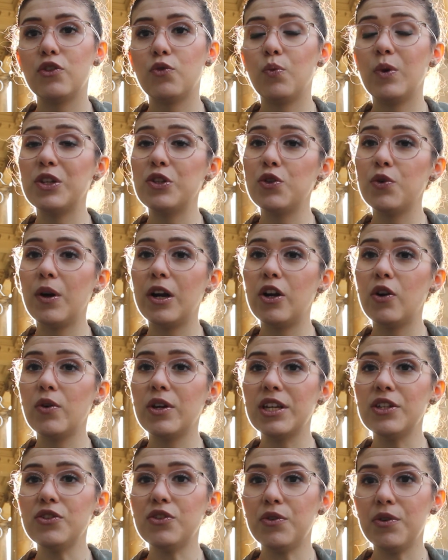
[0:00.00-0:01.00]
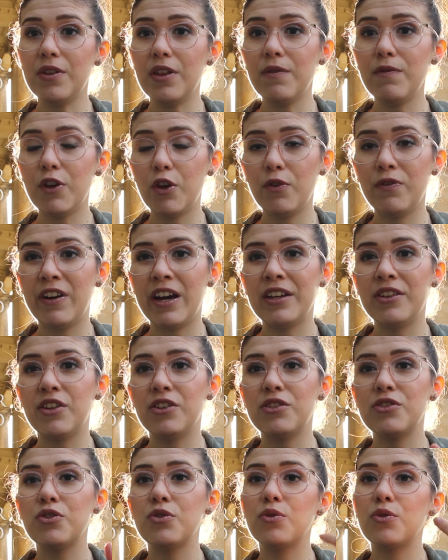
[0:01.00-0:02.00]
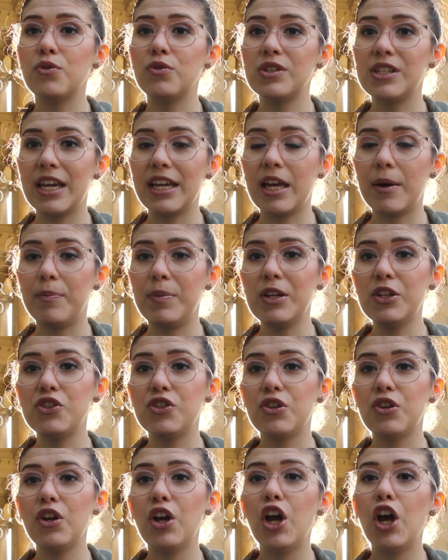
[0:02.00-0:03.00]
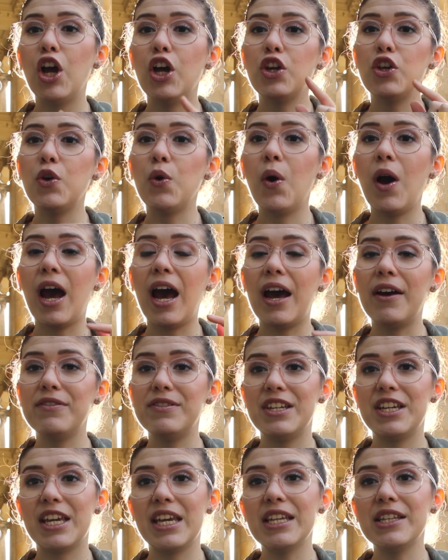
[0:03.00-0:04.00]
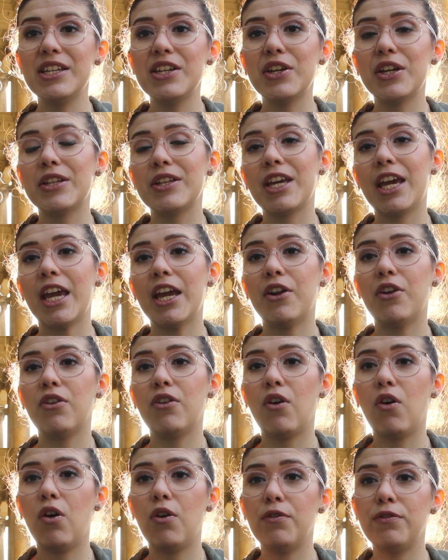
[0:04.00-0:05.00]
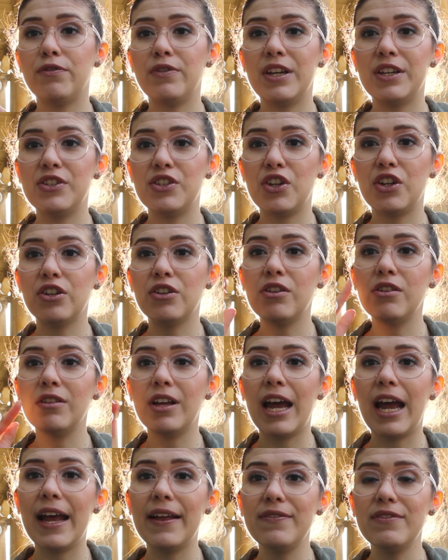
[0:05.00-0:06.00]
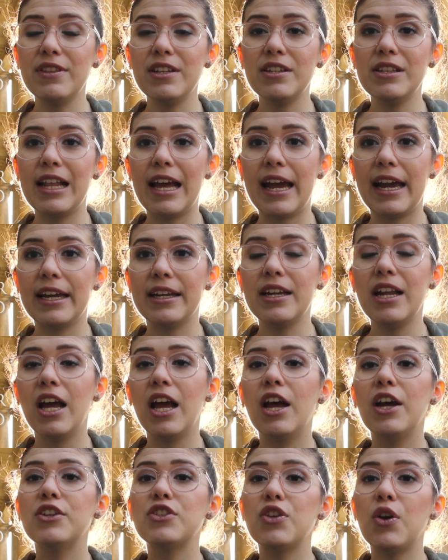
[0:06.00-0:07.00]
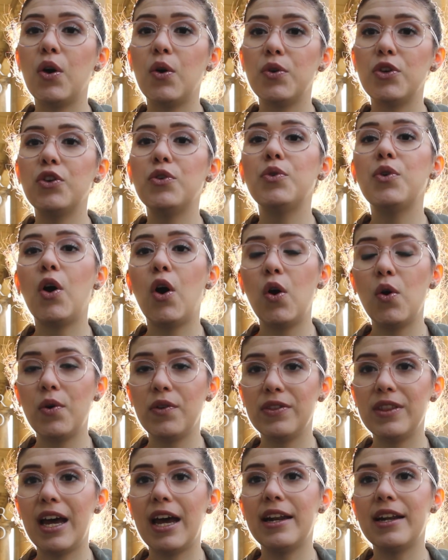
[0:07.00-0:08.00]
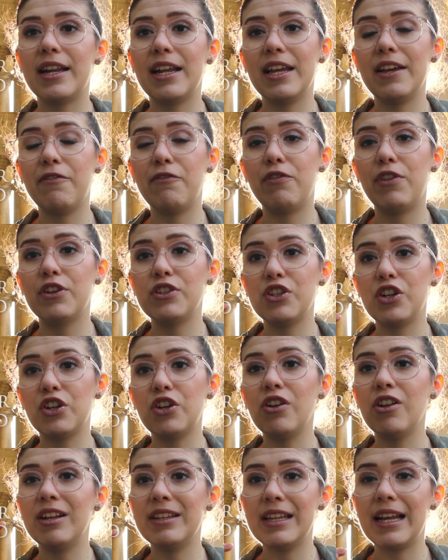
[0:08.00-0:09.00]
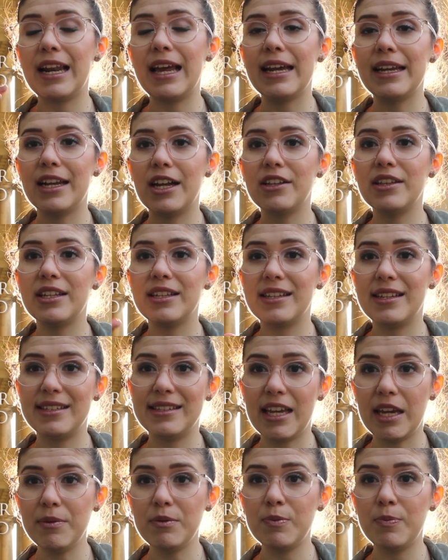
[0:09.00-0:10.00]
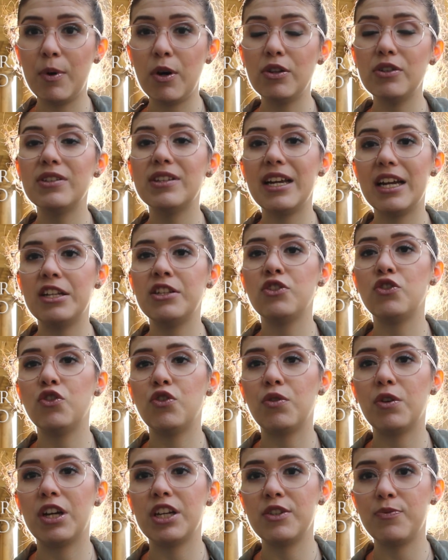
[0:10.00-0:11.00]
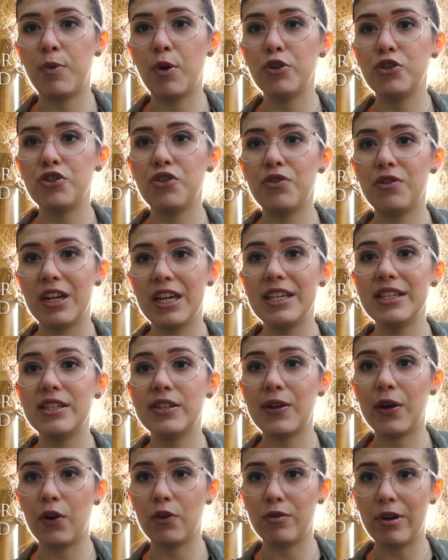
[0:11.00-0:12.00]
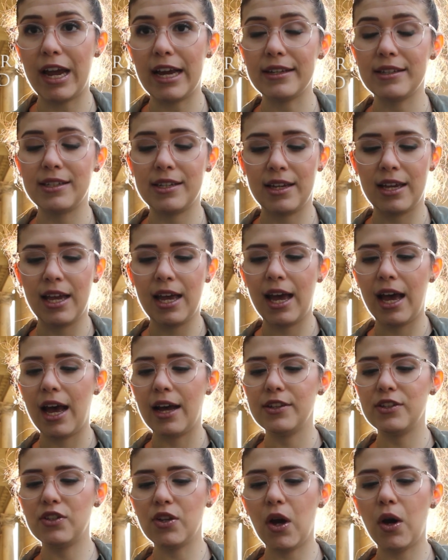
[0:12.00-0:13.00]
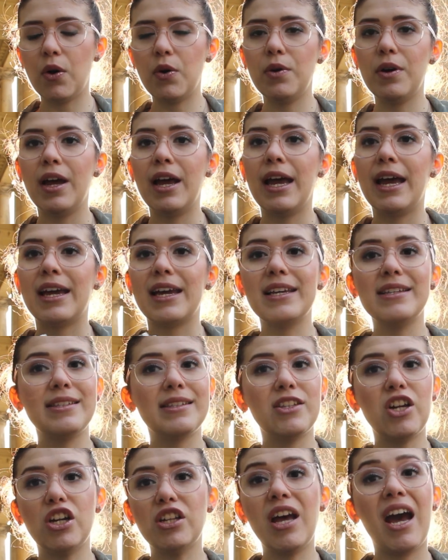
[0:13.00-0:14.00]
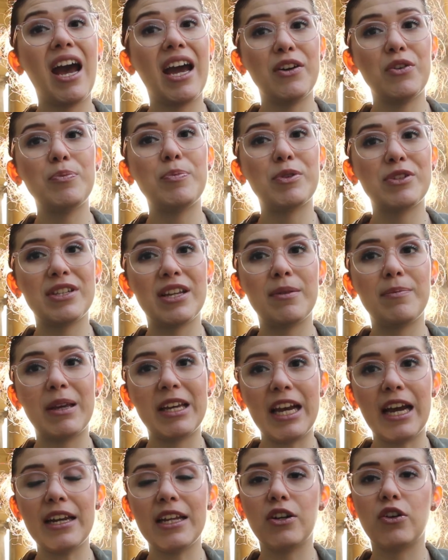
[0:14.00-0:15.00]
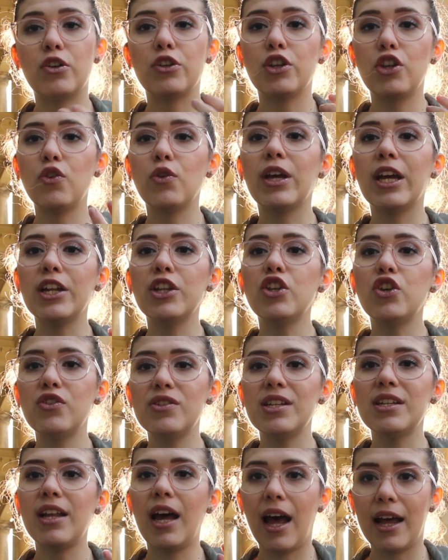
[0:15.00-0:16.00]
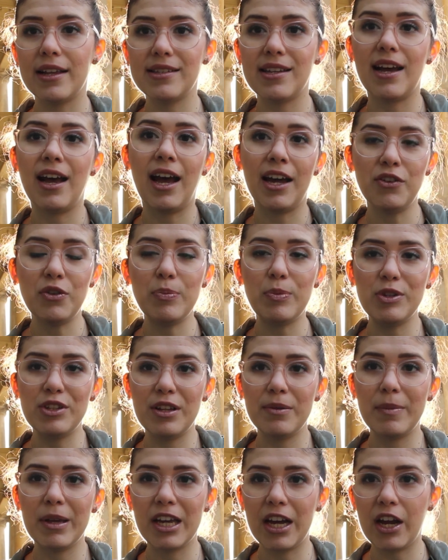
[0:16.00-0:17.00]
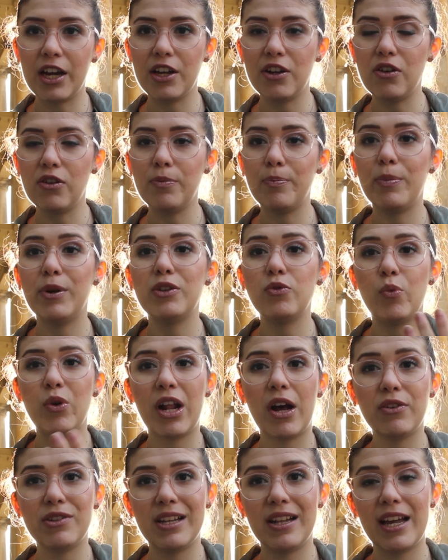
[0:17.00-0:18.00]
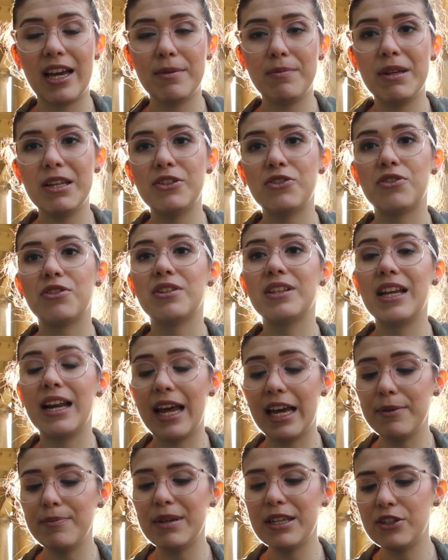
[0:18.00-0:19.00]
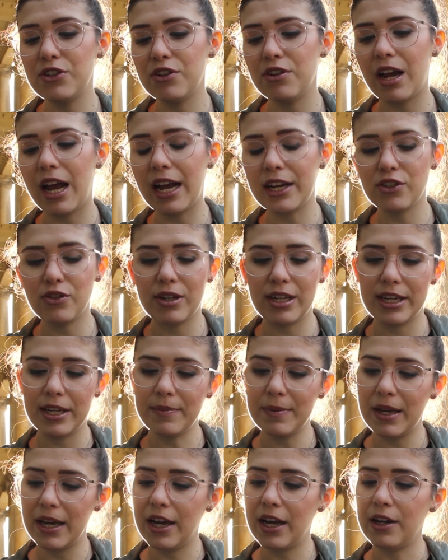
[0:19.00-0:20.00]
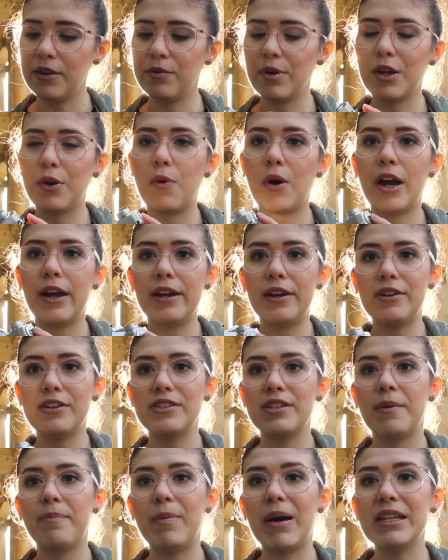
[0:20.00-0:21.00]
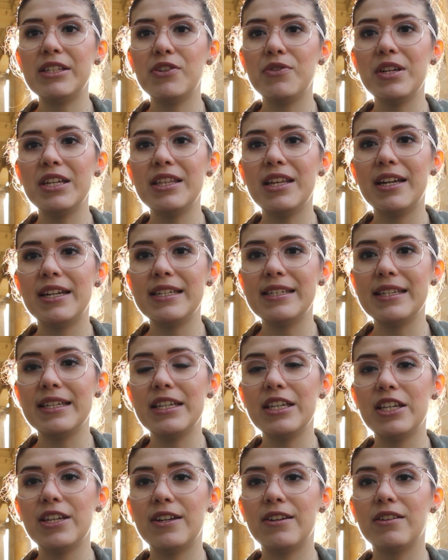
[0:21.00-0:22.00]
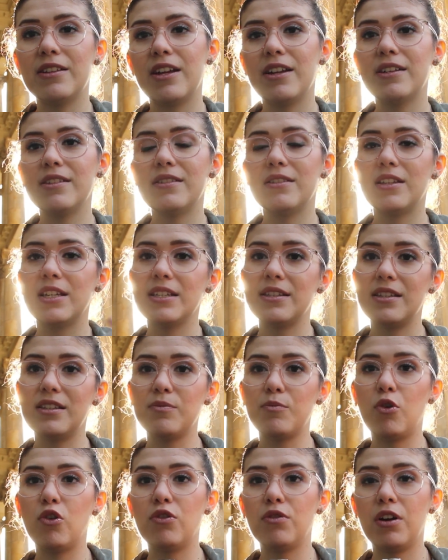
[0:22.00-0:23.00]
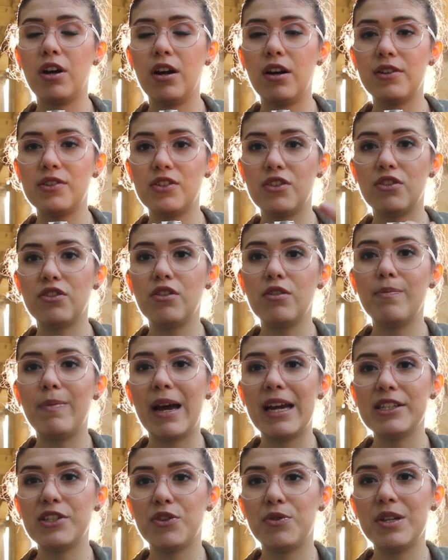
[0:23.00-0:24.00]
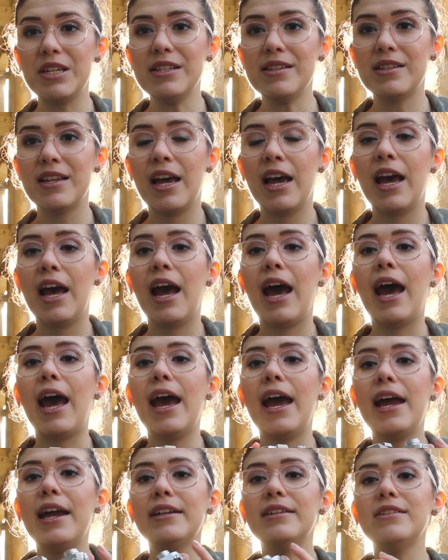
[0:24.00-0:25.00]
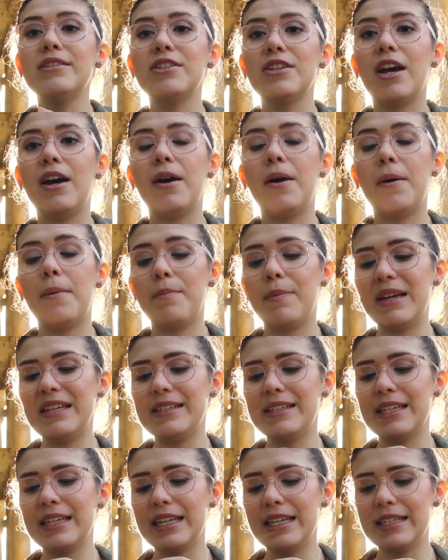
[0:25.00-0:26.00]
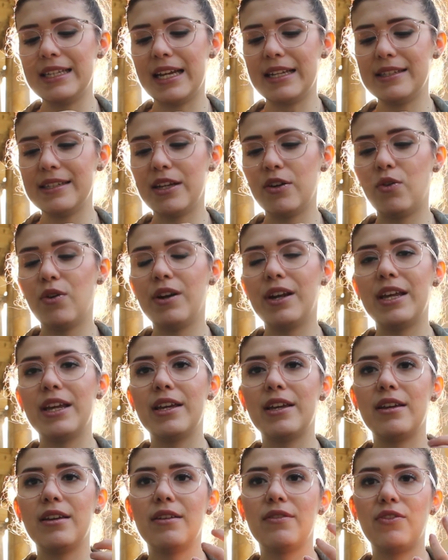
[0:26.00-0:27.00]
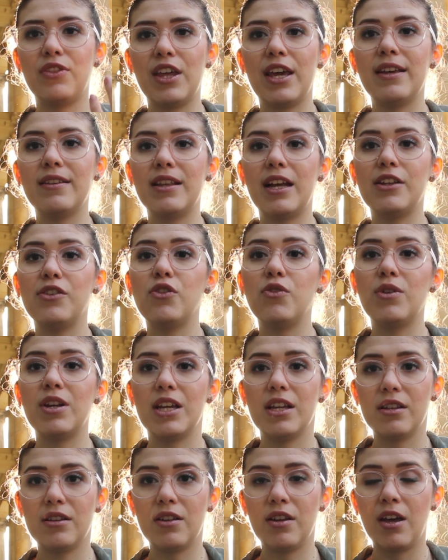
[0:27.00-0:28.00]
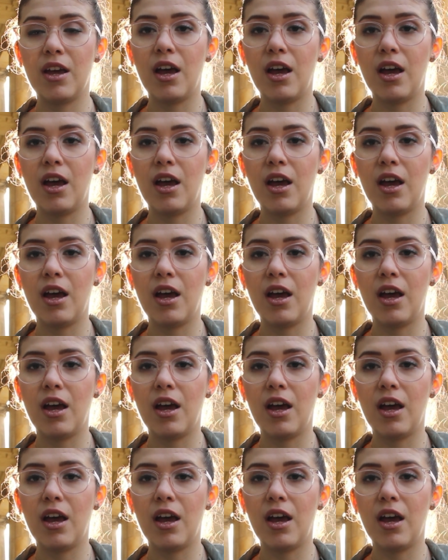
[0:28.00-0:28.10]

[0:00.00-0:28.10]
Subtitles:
when you are looking through the viewfinder to take a picture, you have the indicator of the circle and the line, so you know that if the circle and the line are in the same spot, then your exposure is correct. So it's not 100% mechanical. You can use it as 100% mechanical, but without the light meter. The light meter actually requires a battery that is in here, that is these small circle batteries, and basically that's the only thing that you need